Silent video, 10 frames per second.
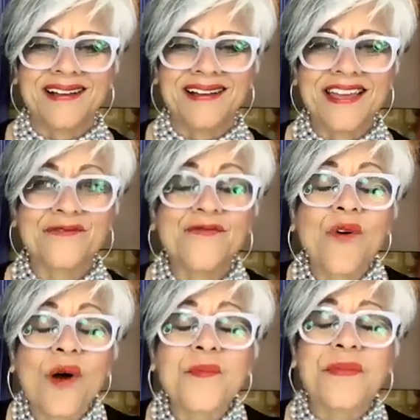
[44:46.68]

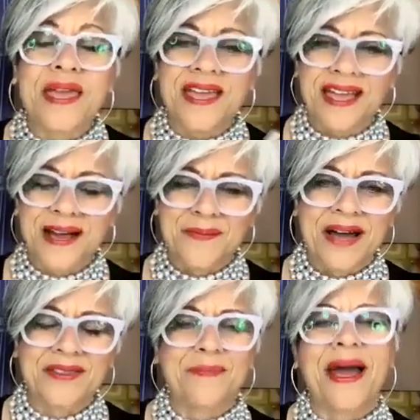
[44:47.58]
inform me
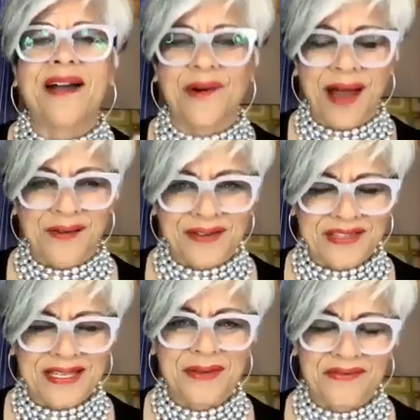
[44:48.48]
about the background of
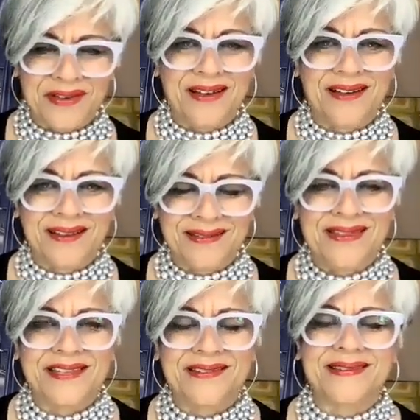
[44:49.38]
some of
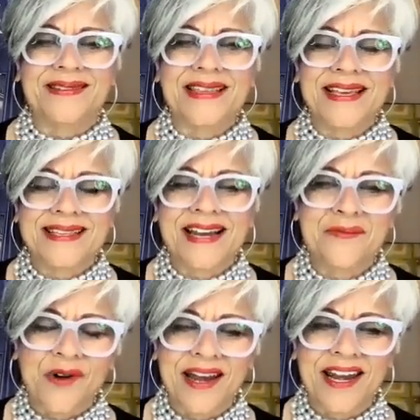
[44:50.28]
the things that I'm
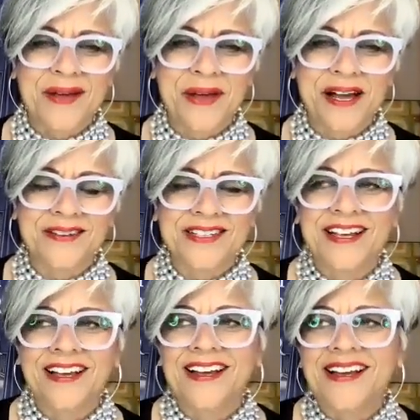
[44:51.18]
writing about.
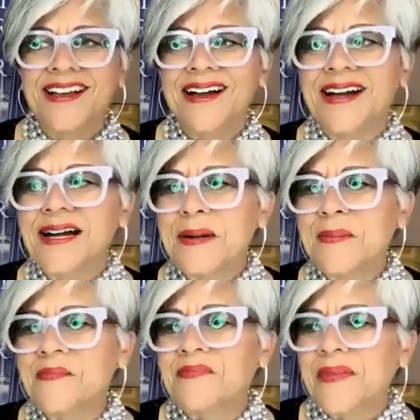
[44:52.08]

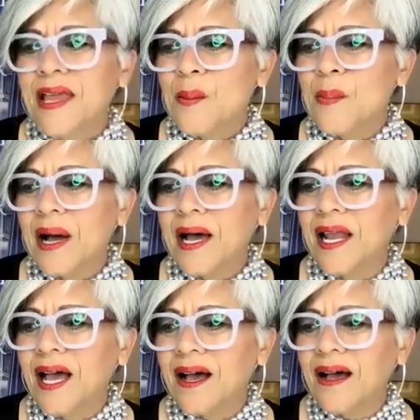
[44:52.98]

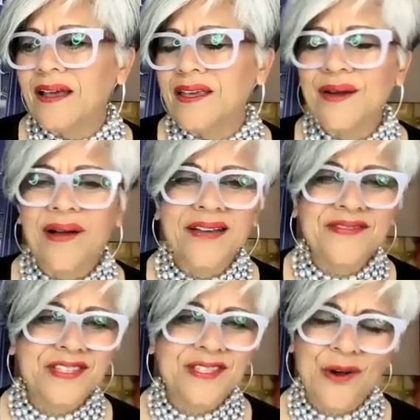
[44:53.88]
You know, I have
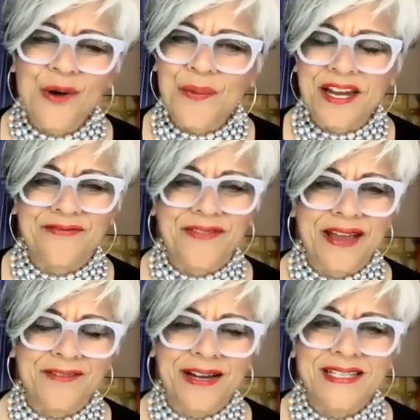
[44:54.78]
so many
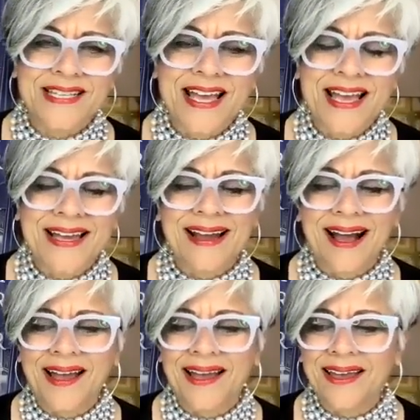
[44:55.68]
favorites, and
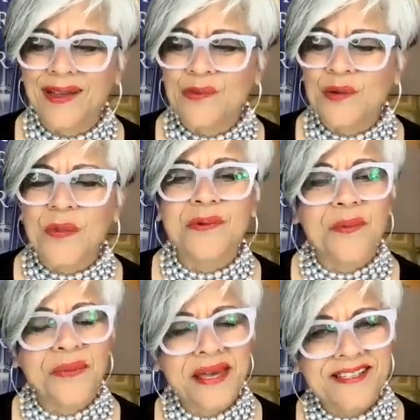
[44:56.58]
I would be
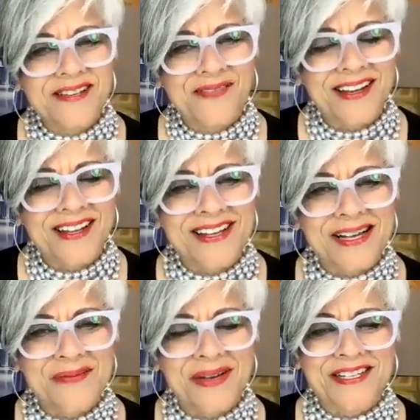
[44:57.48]
remiss if I did
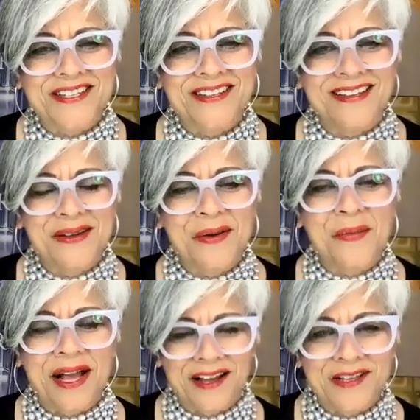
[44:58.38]
not mention
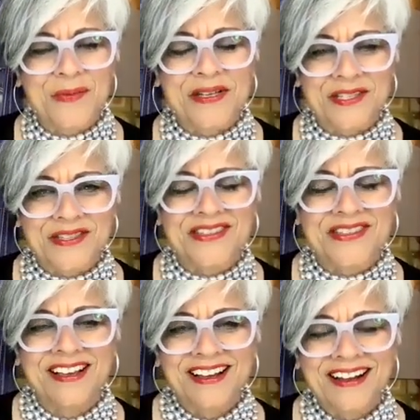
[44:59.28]
my husband's
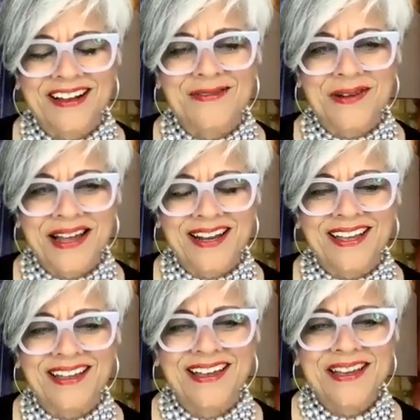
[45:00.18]

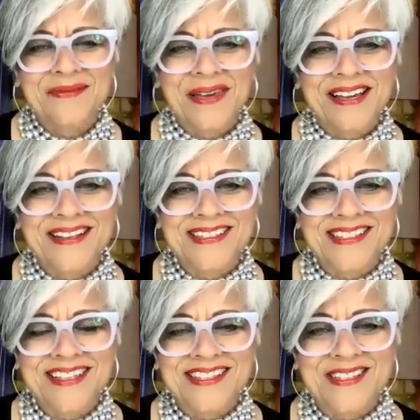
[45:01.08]
writing, because
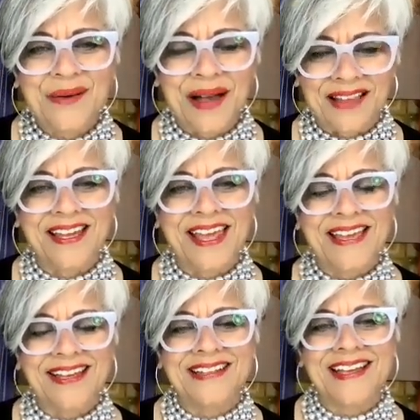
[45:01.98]
it's so elegant,